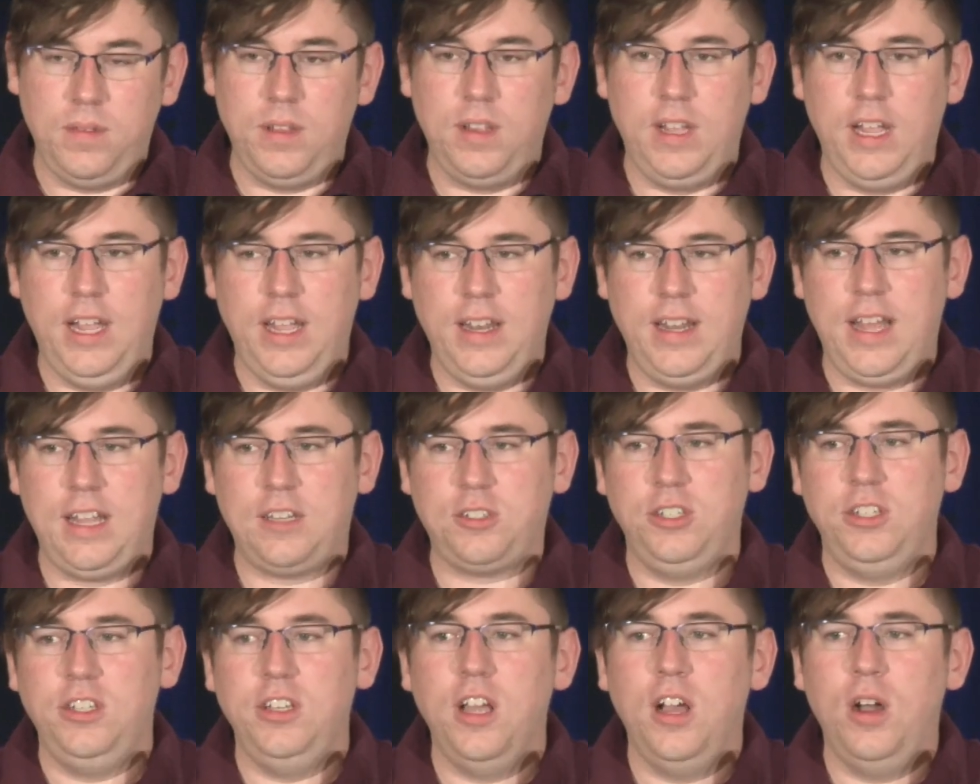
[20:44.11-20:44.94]
and
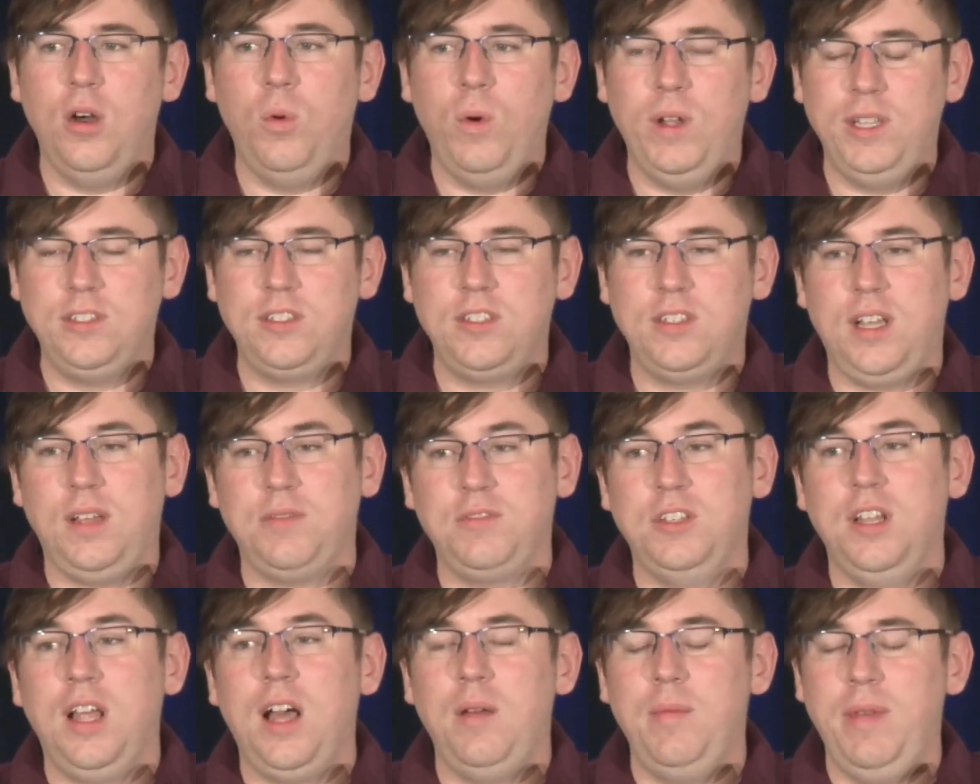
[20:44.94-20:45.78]
actually know when
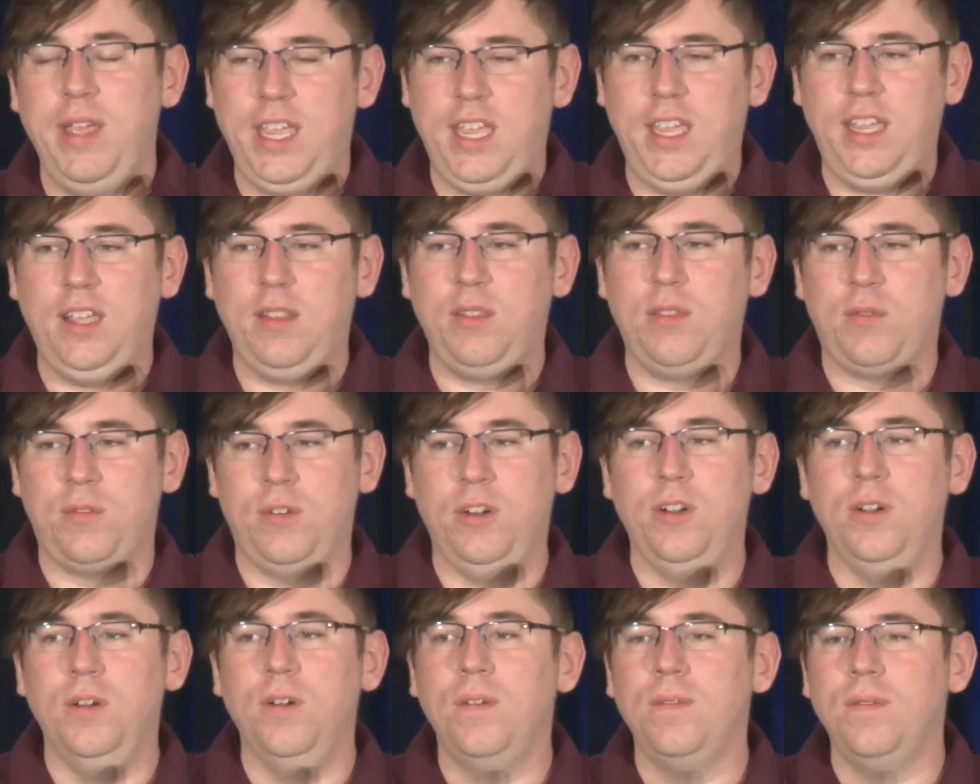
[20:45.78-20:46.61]
stuff's not making it
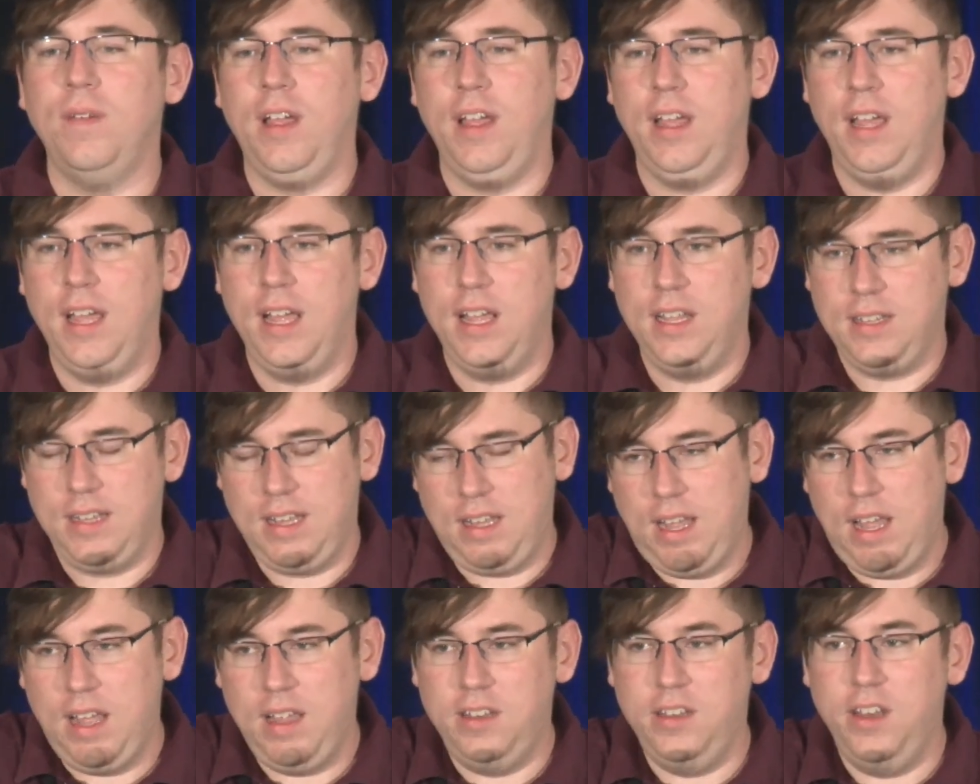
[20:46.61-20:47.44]
through and
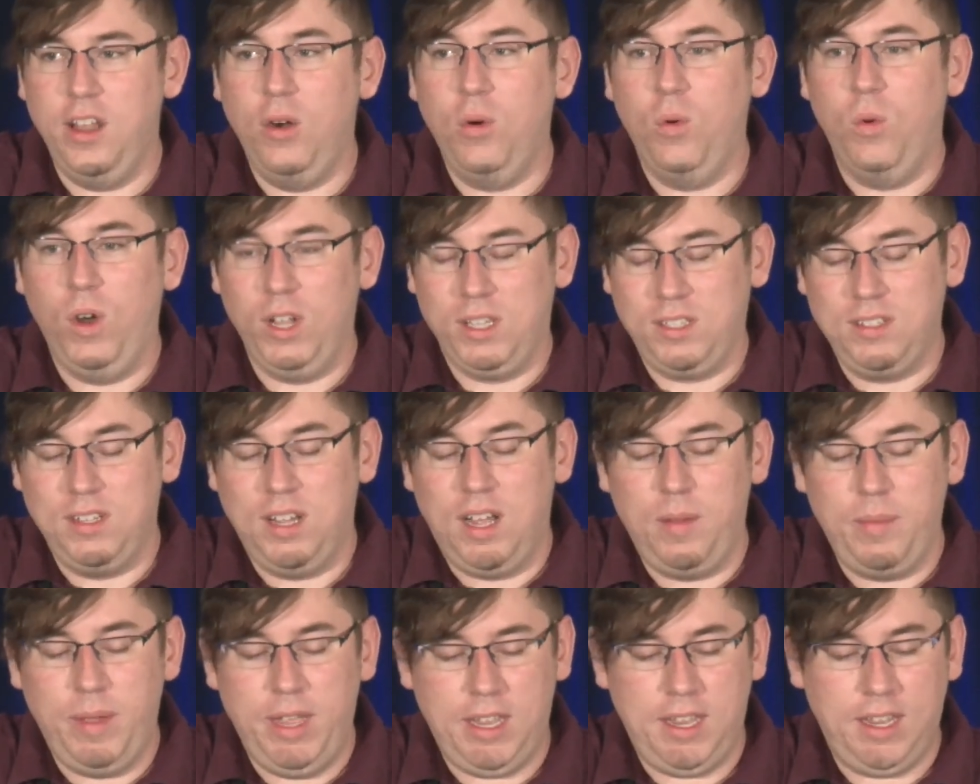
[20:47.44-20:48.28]
know what's
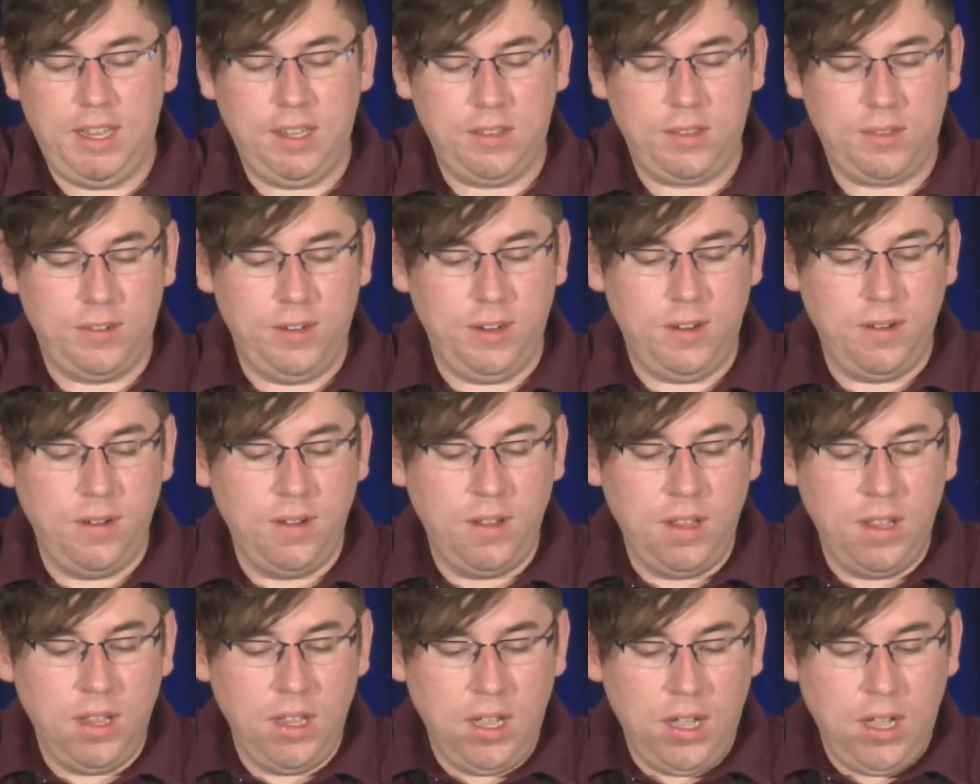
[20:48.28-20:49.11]
not making it through.
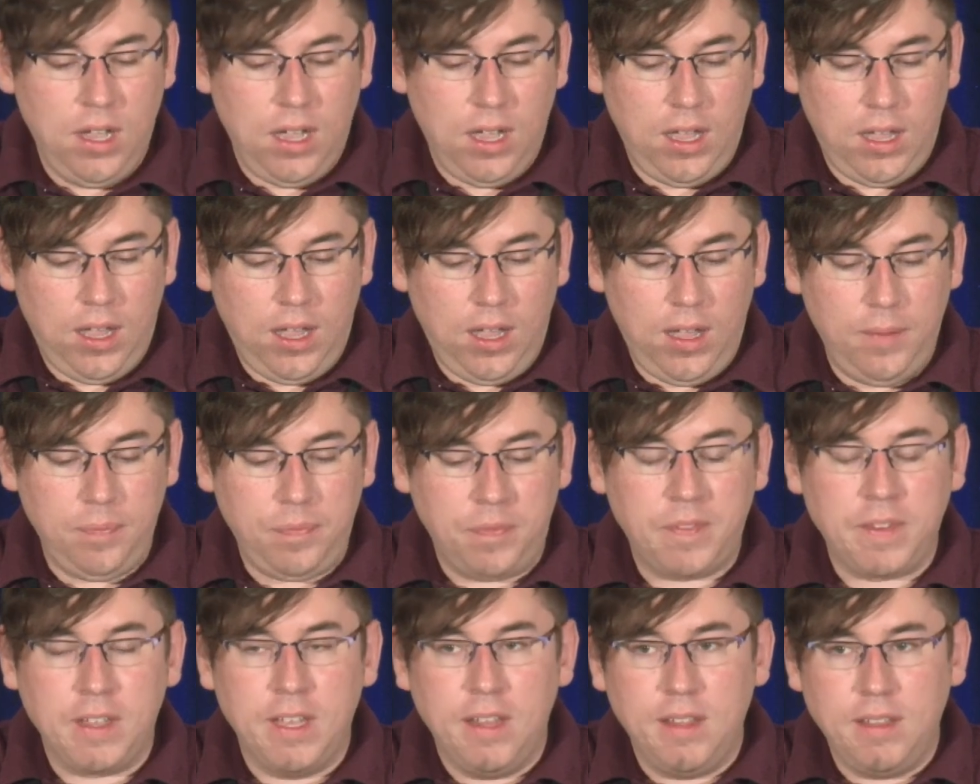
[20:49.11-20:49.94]

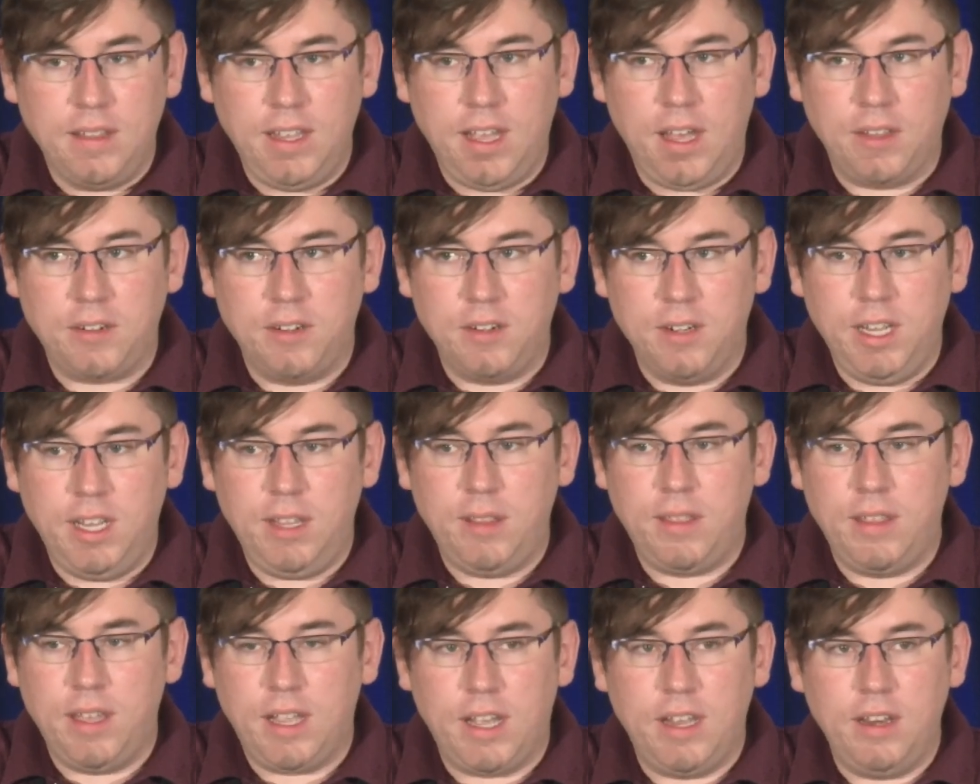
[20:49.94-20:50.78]
The other
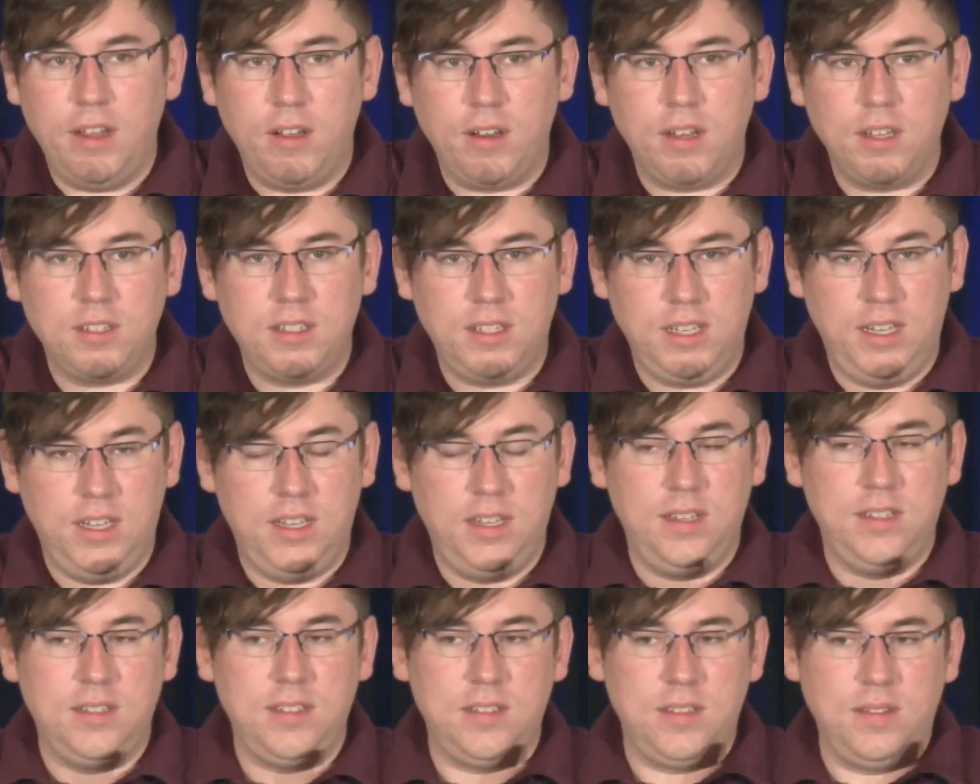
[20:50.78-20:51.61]
neat thing I noticed
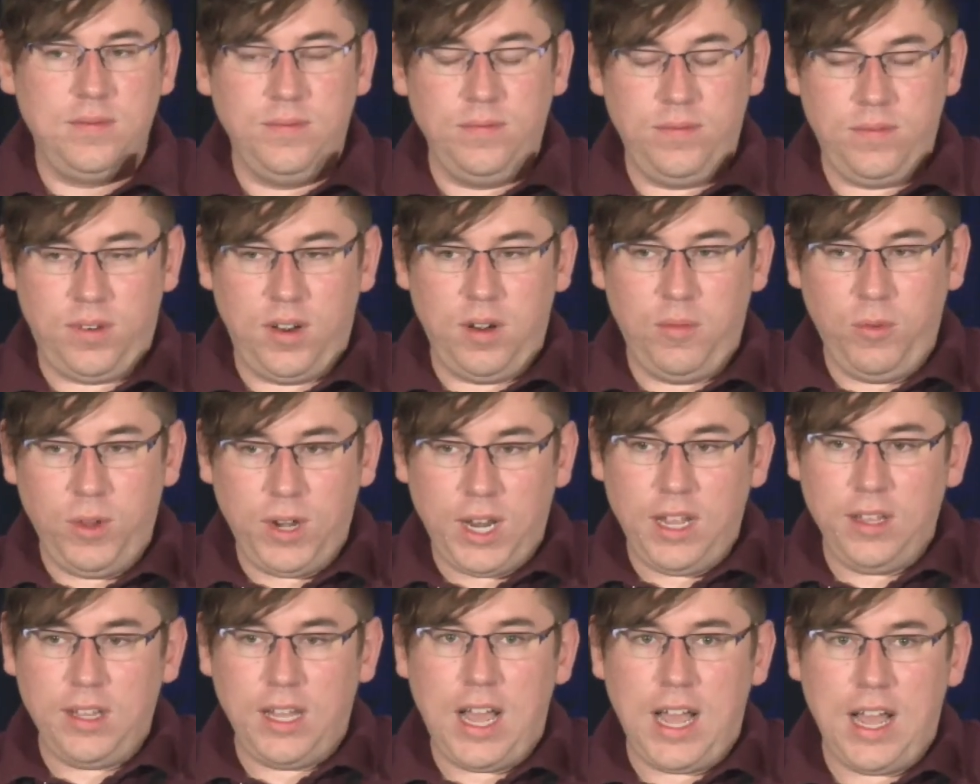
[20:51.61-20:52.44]
is from when
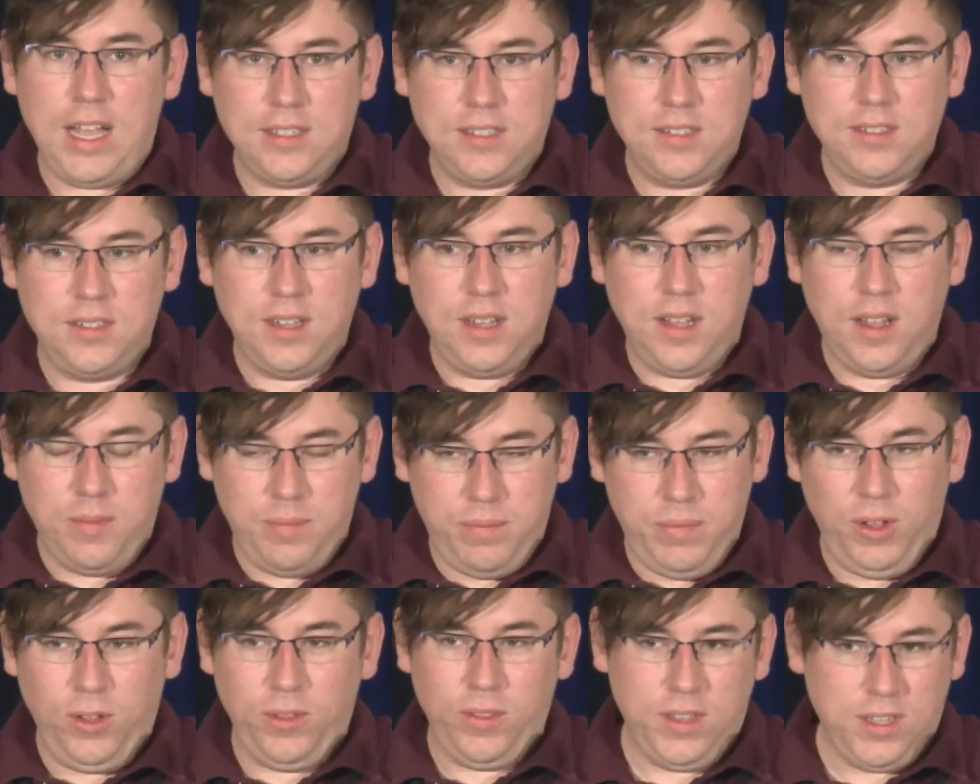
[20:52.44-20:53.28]
I last
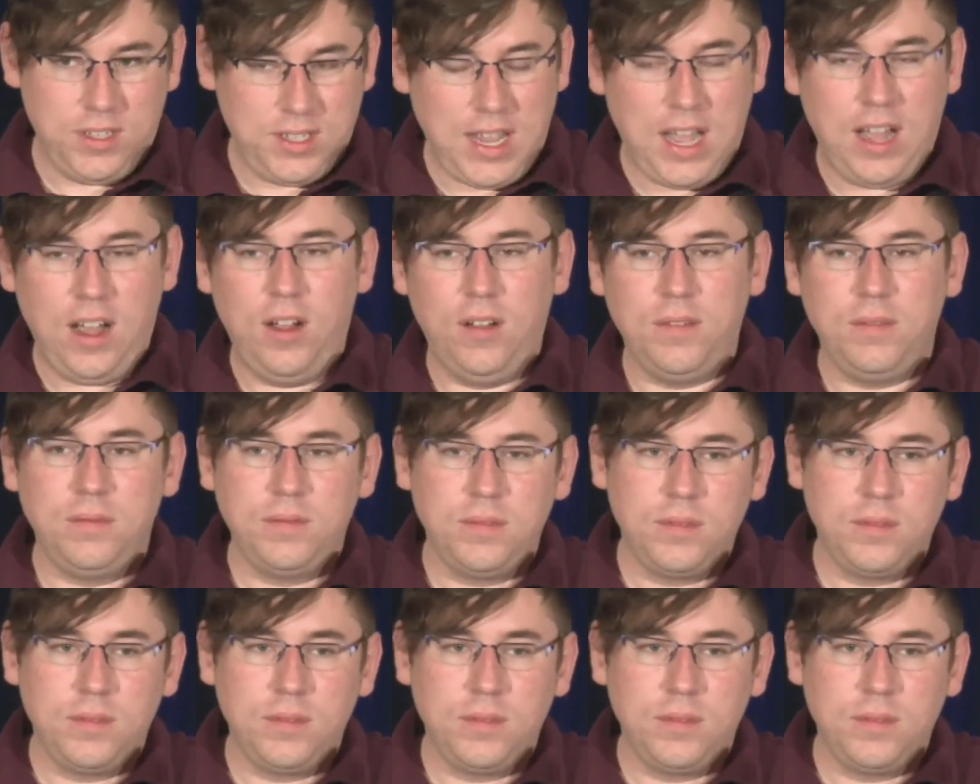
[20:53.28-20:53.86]
built this out